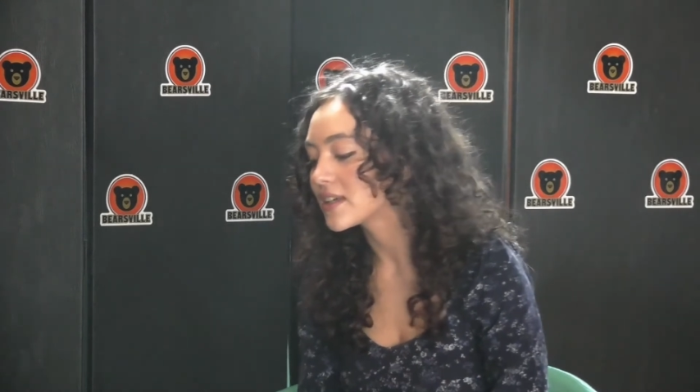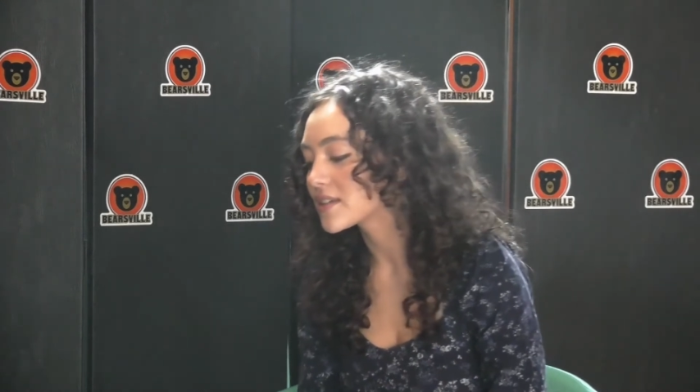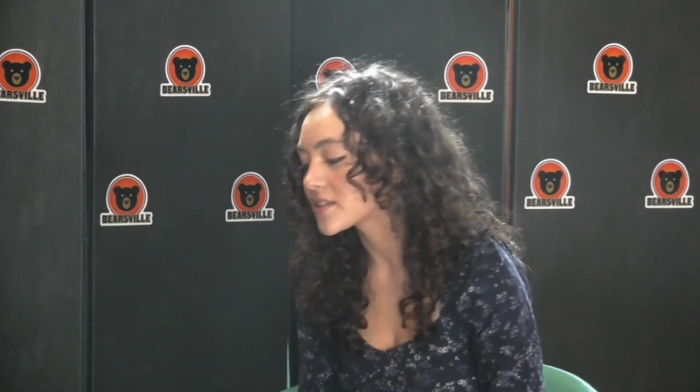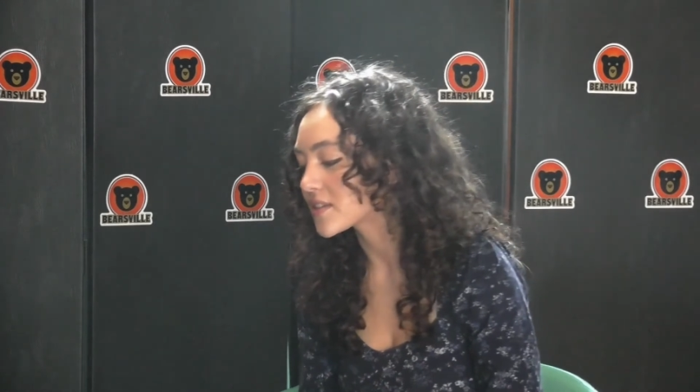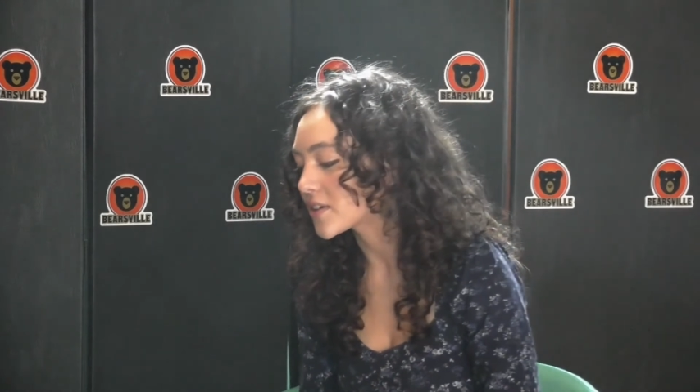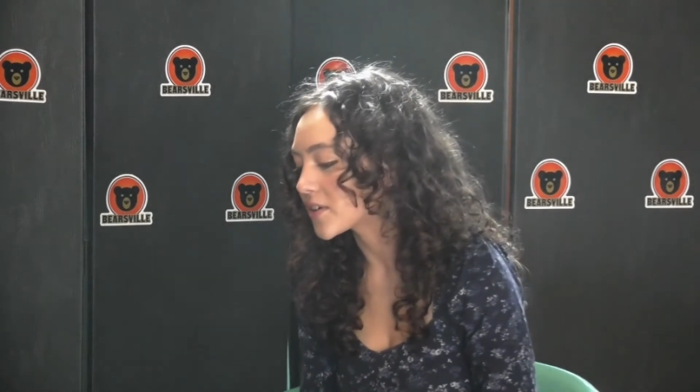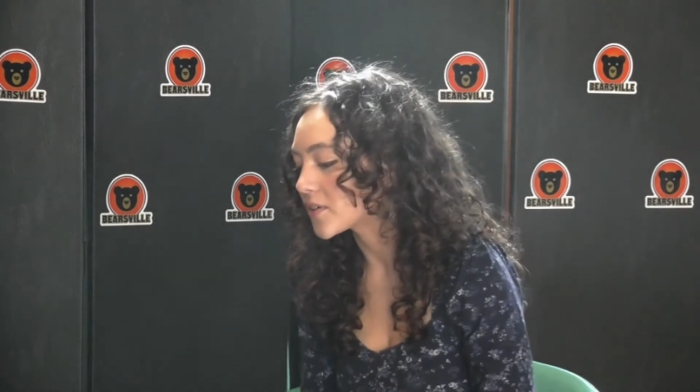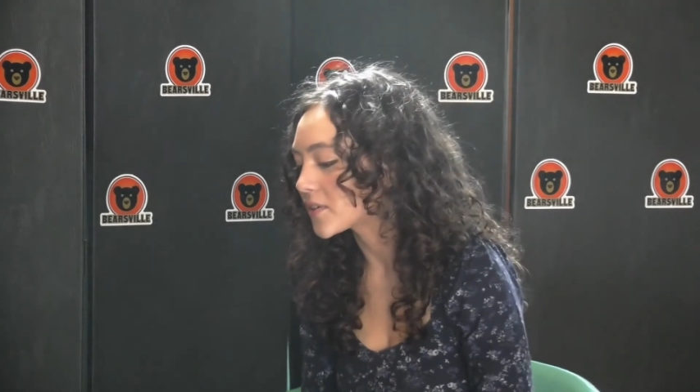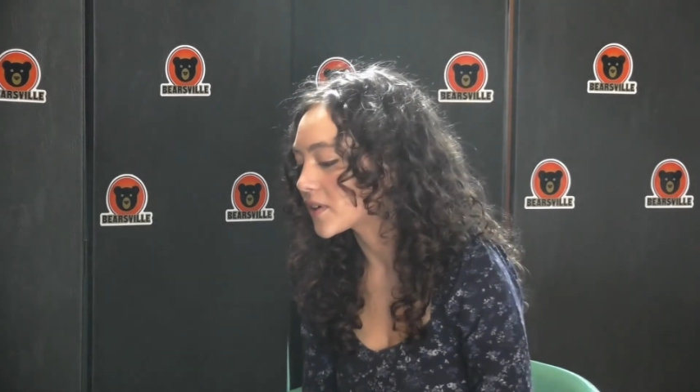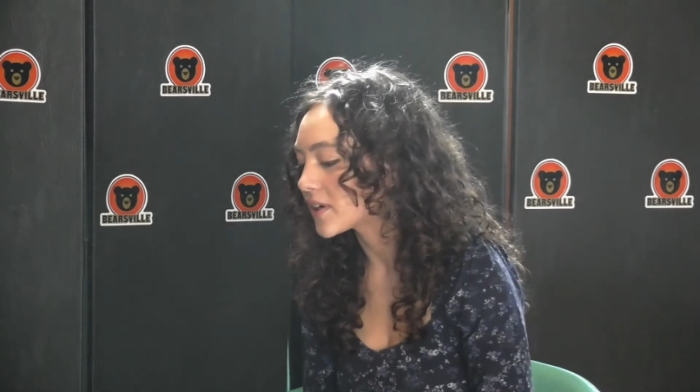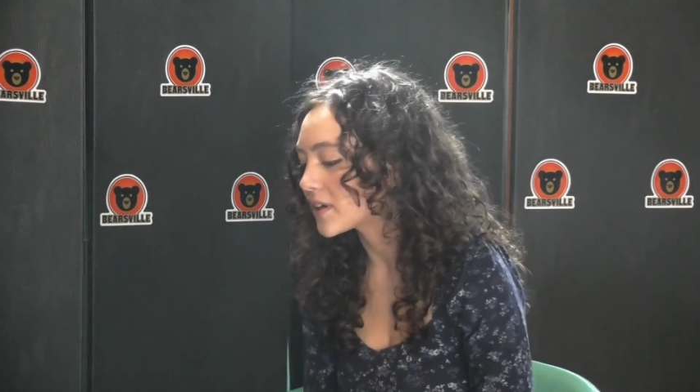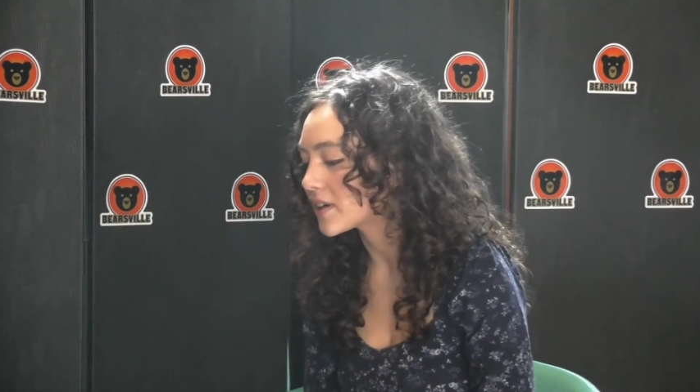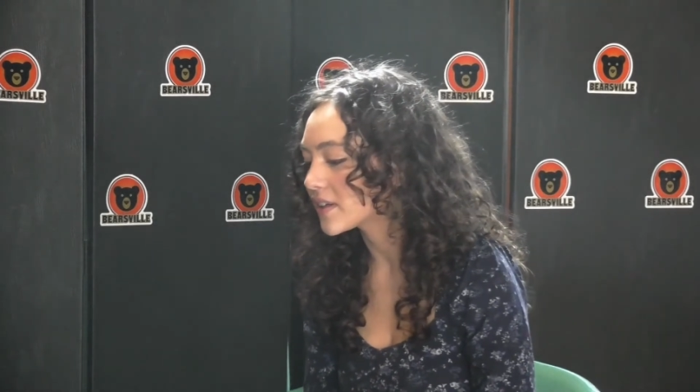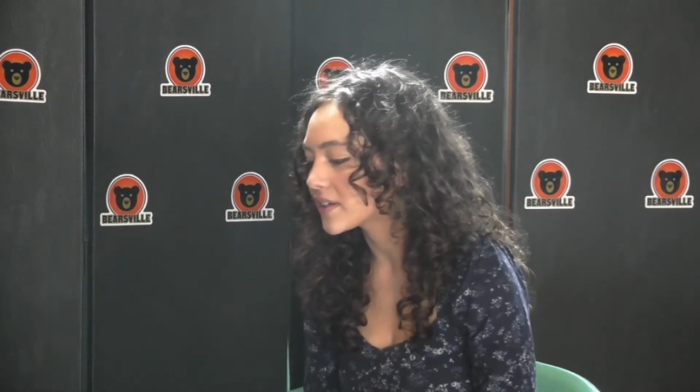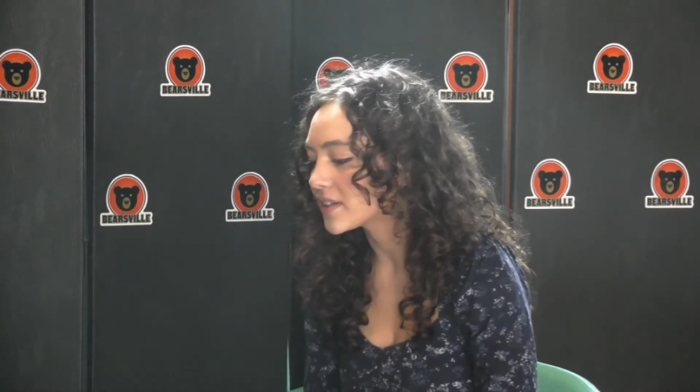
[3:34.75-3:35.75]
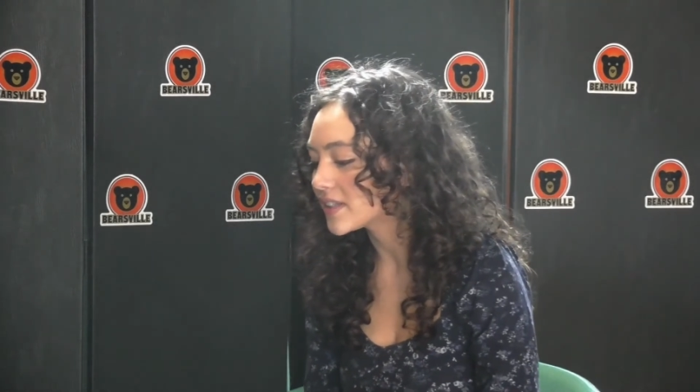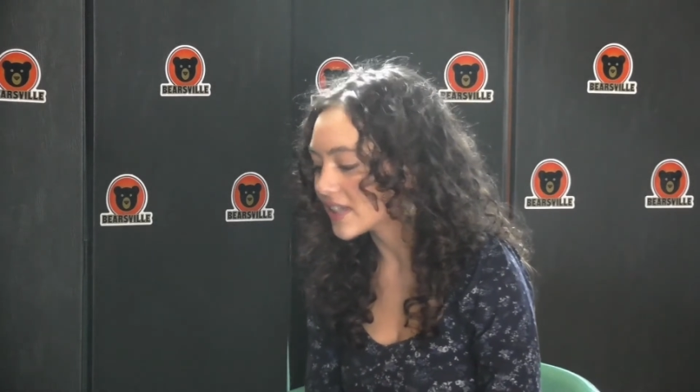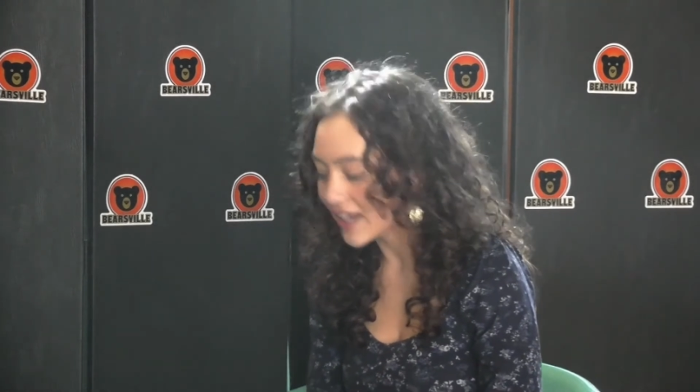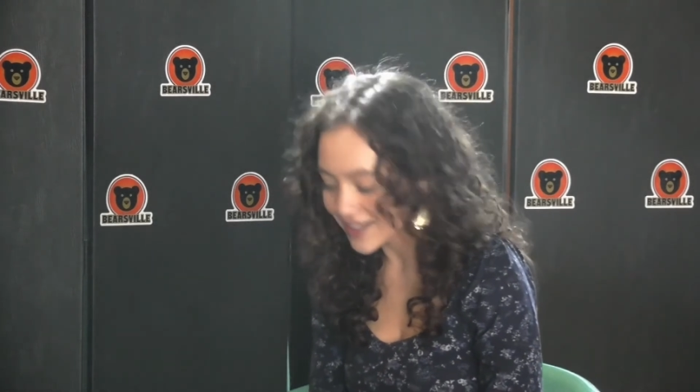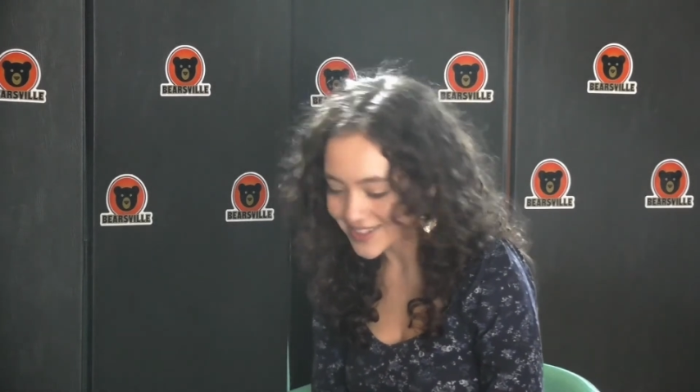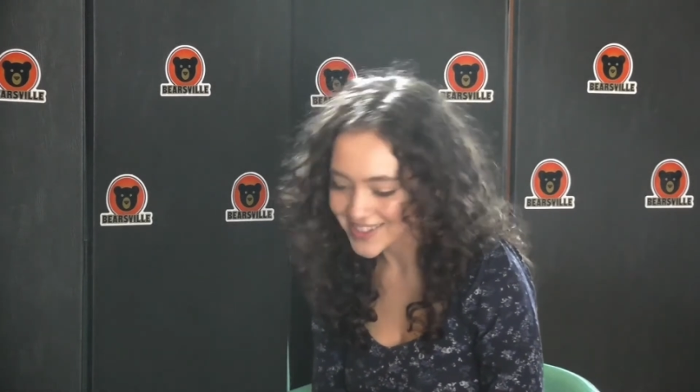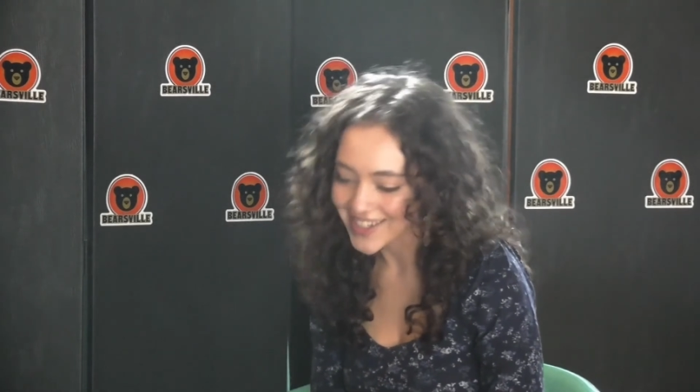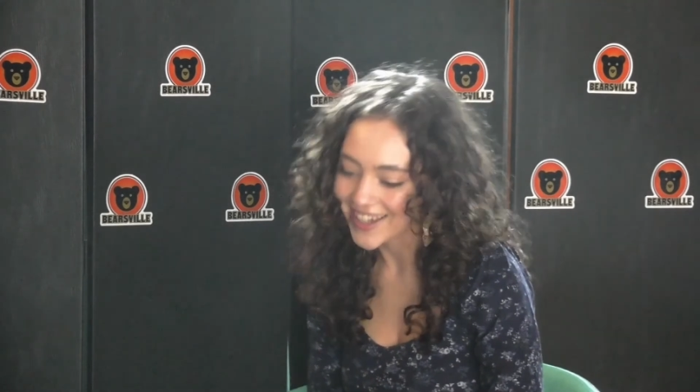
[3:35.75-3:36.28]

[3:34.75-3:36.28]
So yes,